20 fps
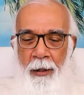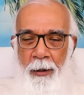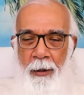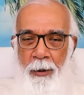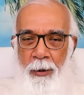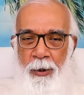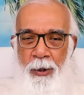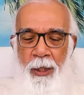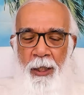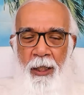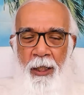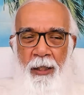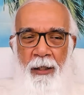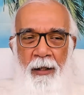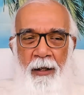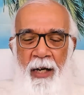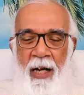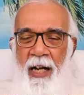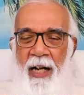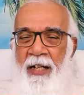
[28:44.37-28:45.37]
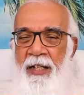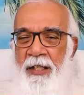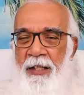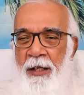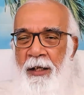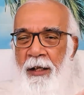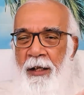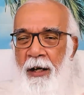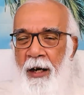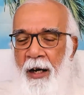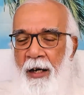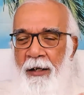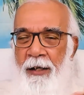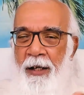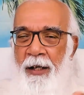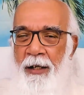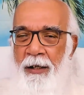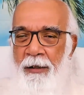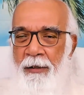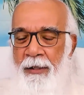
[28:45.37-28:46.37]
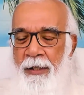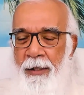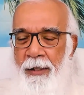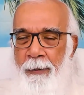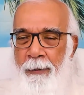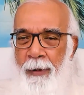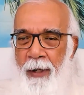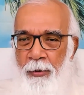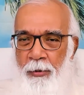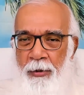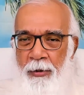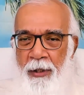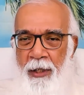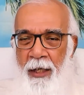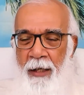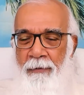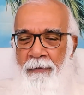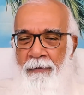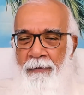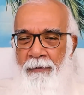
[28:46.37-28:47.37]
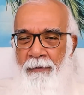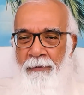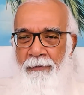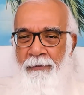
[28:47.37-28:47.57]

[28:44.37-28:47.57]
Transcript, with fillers: You see nasty articles about them.